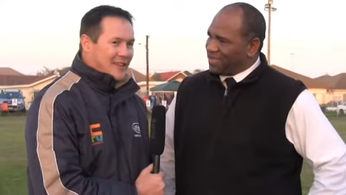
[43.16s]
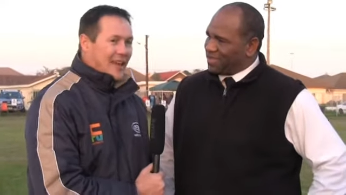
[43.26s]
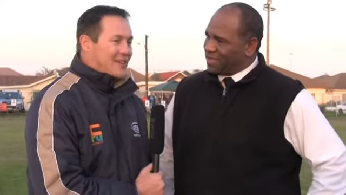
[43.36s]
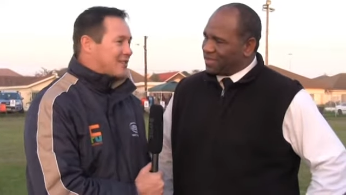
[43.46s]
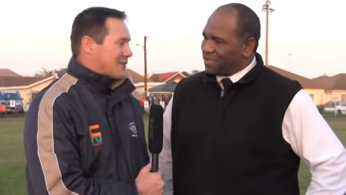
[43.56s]
Speaker 1: and
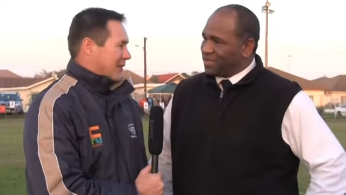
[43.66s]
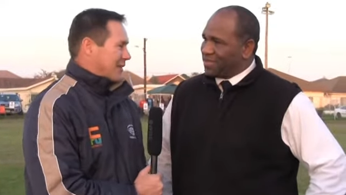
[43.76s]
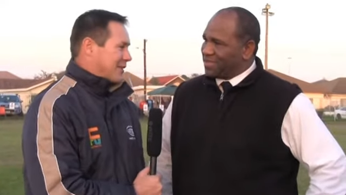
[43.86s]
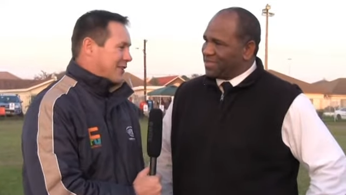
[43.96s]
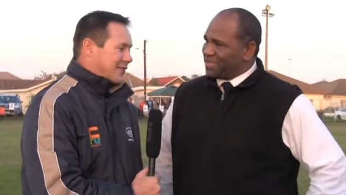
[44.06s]
Allison,
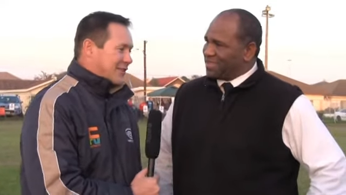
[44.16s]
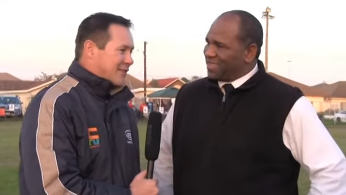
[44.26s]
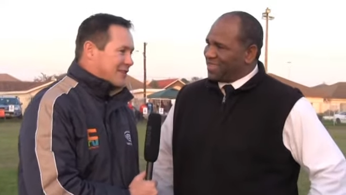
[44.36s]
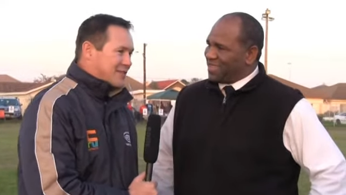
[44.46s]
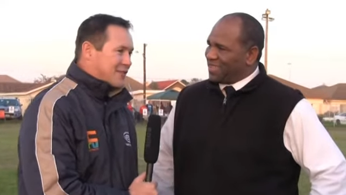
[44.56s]
you know, and the
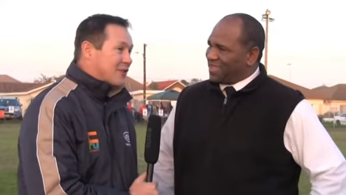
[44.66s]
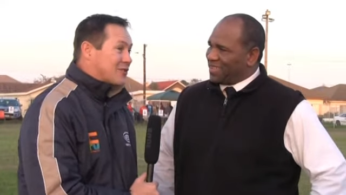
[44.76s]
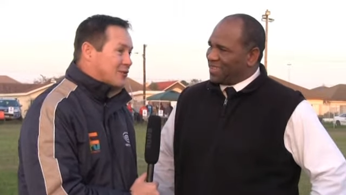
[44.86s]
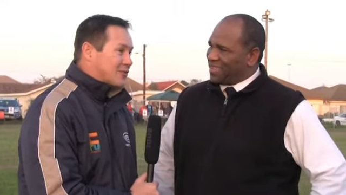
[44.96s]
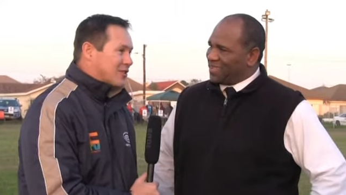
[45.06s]
rest of the folks
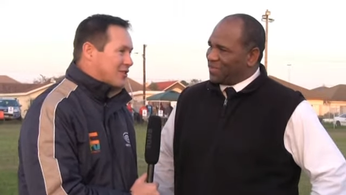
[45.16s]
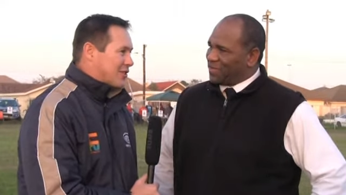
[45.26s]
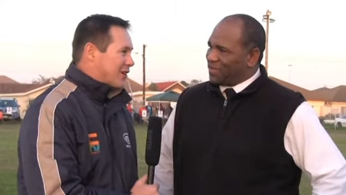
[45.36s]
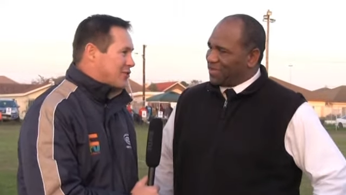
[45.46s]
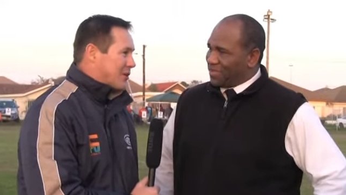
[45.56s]
that do such a
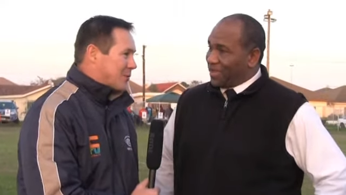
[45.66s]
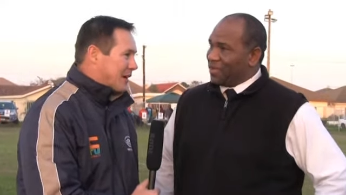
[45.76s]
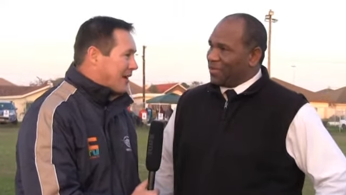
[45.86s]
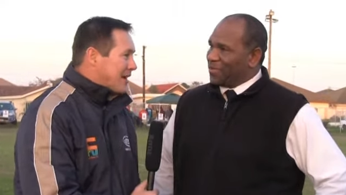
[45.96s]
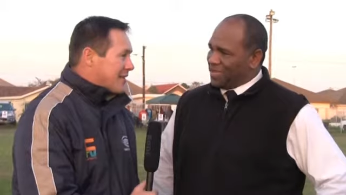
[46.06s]
great job
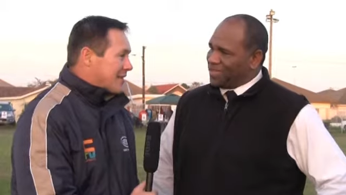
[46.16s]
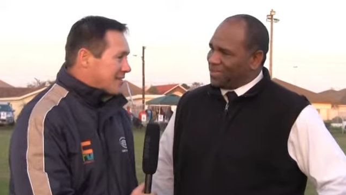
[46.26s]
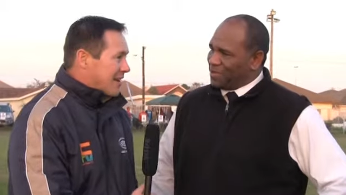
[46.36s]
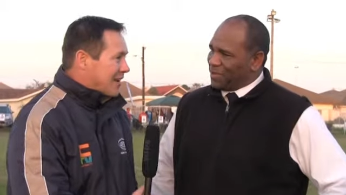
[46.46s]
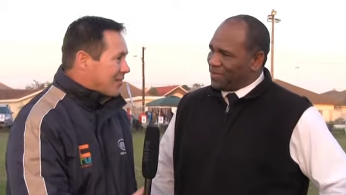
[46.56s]
Thank here. Yes,
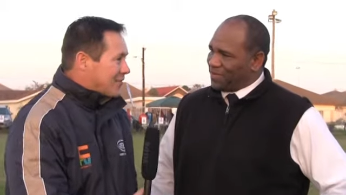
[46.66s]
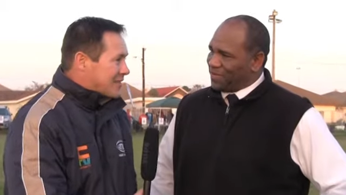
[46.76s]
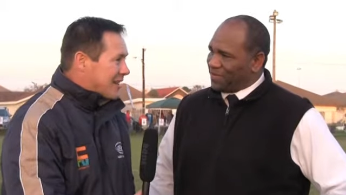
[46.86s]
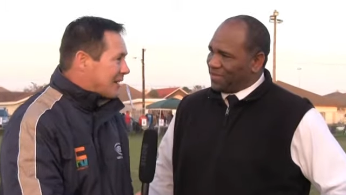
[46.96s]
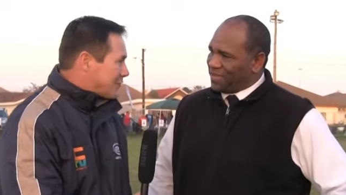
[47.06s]
this kind of
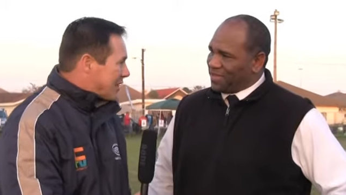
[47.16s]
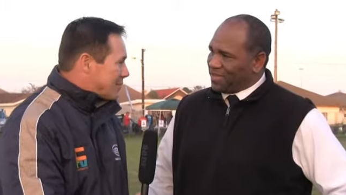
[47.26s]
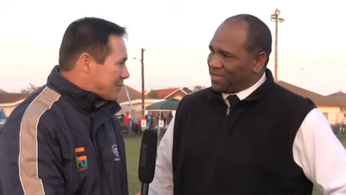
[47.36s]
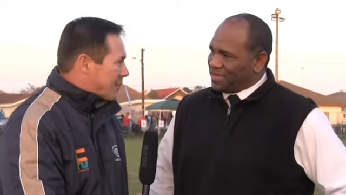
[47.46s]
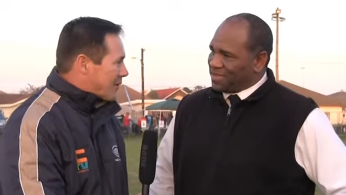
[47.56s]
this kind of
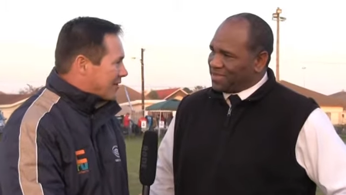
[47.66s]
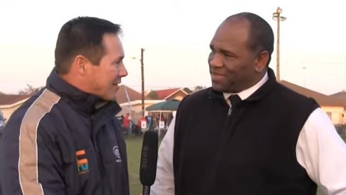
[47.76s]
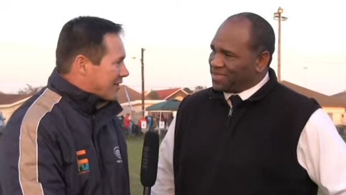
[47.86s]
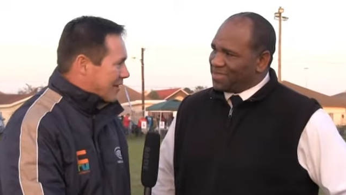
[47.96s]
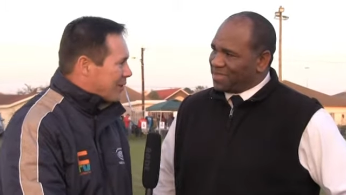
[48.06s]
team spirit
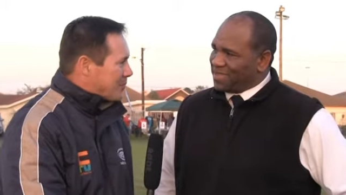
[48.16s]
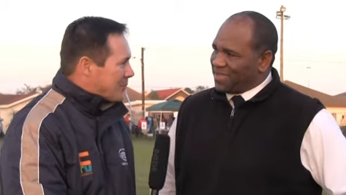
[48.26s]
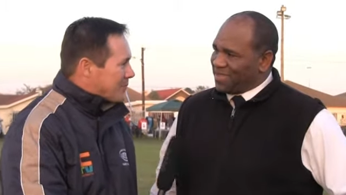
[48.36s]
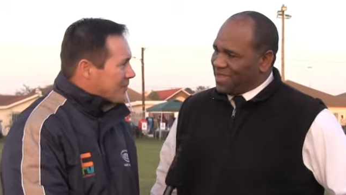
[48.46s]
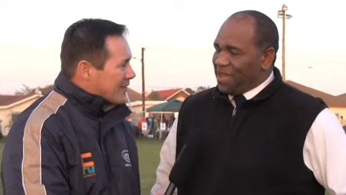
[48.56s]
did it help?
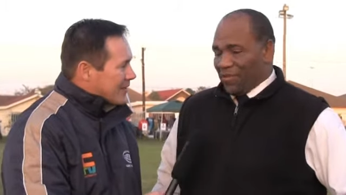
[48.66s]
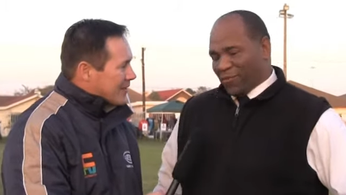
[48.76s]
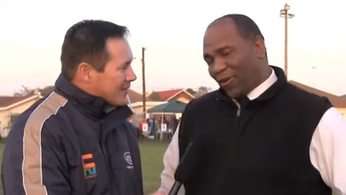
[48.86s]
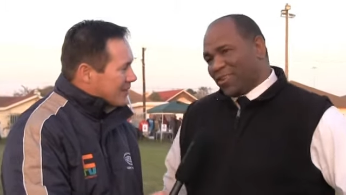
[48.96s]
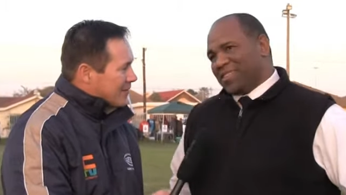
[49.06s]

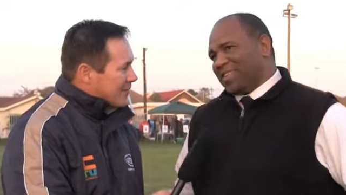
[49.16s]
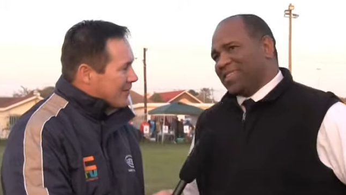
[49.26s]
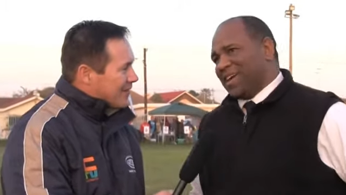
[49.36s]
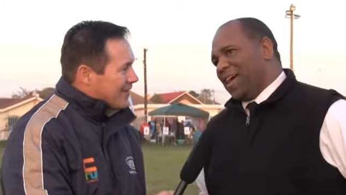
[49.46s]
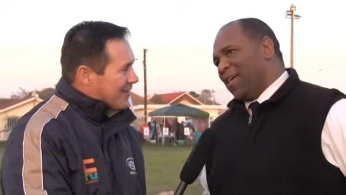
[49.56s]
Speaker 2: Of course,
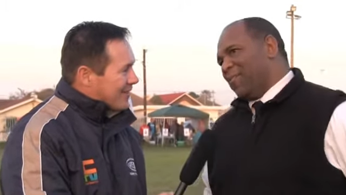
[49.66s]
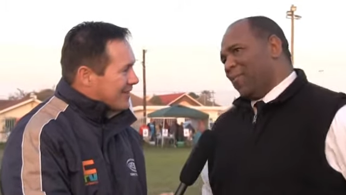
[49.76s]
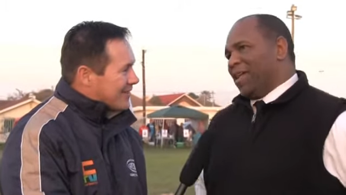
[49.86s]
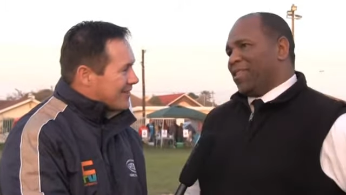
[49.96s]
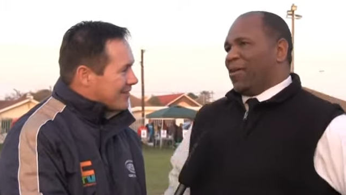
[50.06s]
yes. Um,
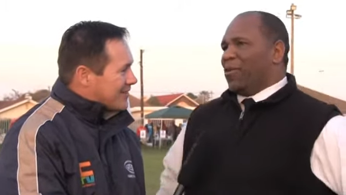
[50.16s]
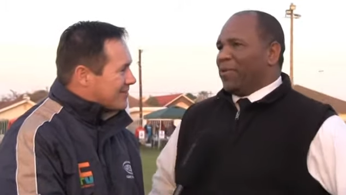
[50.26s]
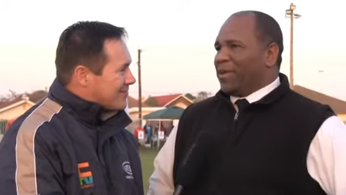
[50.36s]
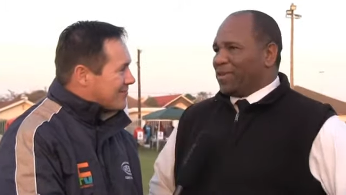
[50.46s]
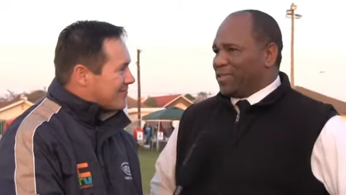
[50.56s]
well, the whole
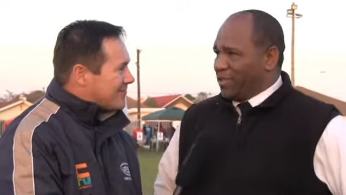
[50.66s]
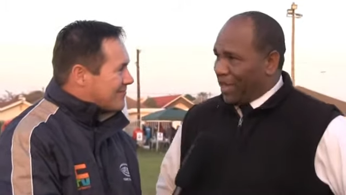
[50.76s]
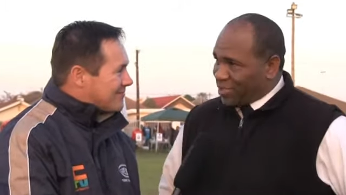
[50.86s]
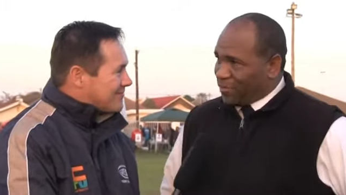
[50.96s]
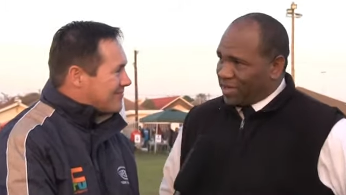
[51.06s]
week was a
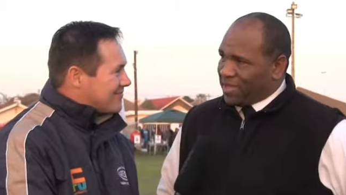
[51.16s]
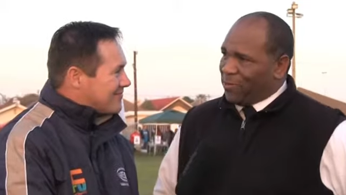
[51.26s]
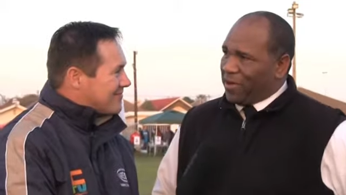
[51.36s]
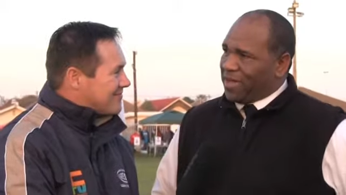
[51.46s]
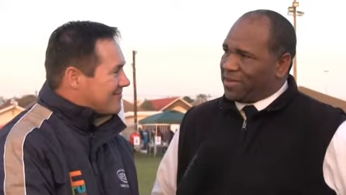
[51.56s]
nice
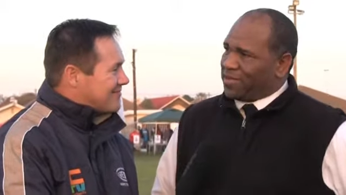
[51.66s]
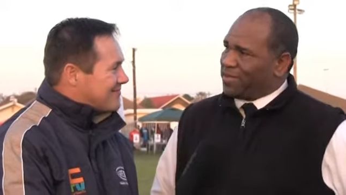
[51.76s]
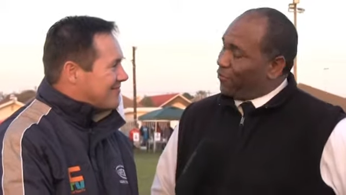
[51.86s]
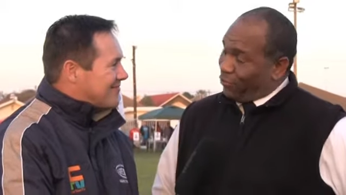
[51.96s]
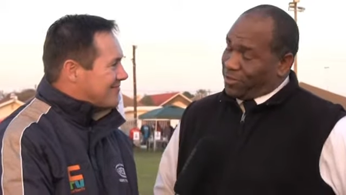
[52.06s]
build-up. We had
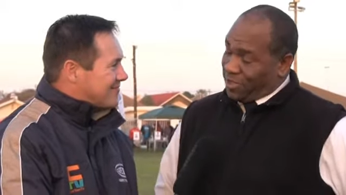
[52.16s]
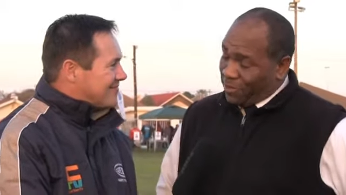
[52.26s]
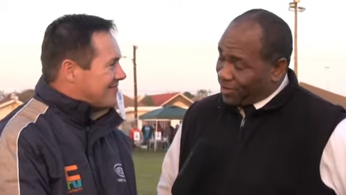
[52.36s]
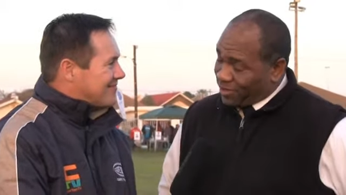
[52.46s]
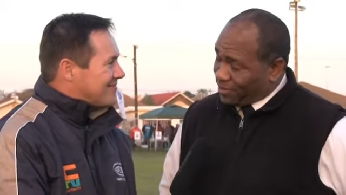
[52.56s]
full
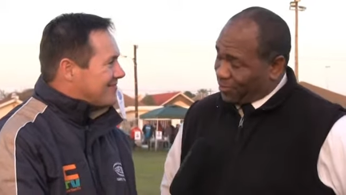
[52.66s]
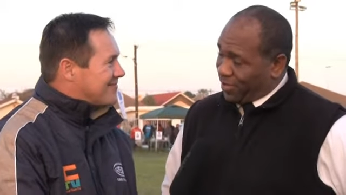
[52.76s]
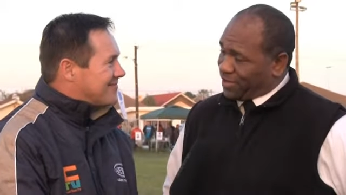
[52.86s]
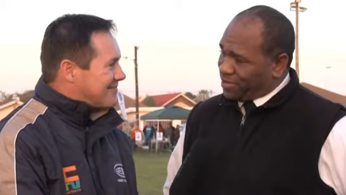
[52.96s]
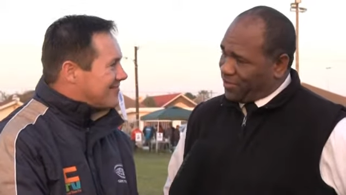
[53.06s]
team on the on the
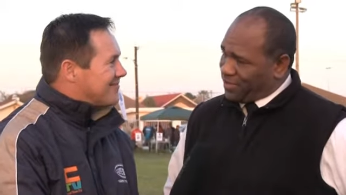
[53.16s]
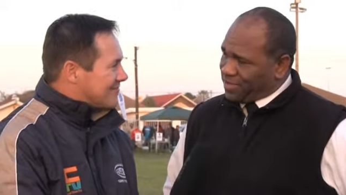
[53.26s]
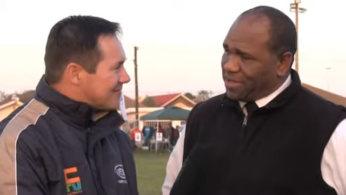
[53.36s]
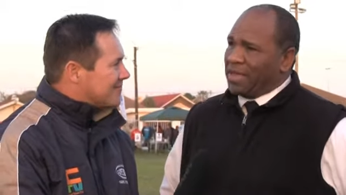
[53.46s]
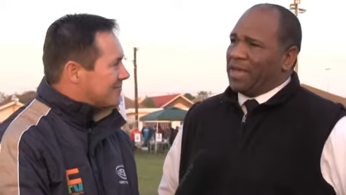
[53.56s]
practice
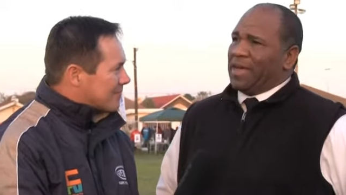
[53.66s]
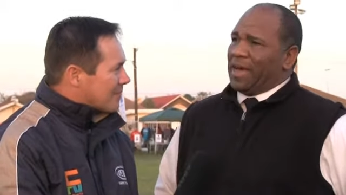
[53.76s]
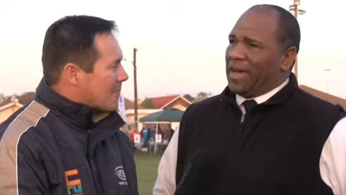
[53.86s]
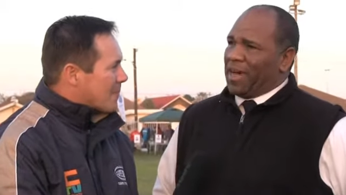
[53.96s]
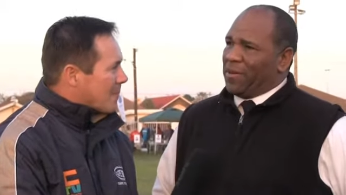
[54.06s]
field.
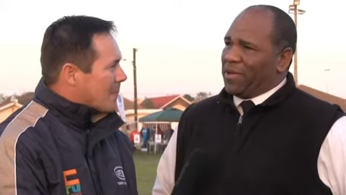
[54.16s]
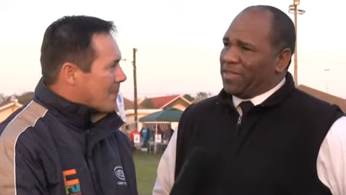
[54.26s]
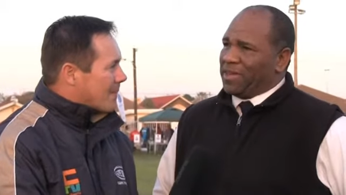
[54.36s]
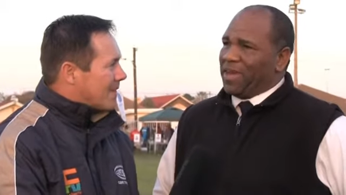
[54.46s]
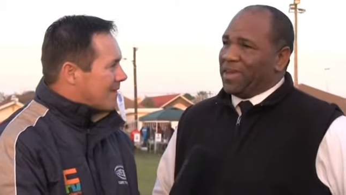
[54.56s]
Um,
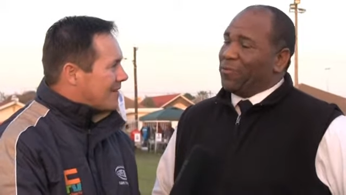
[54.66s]
and the, uh,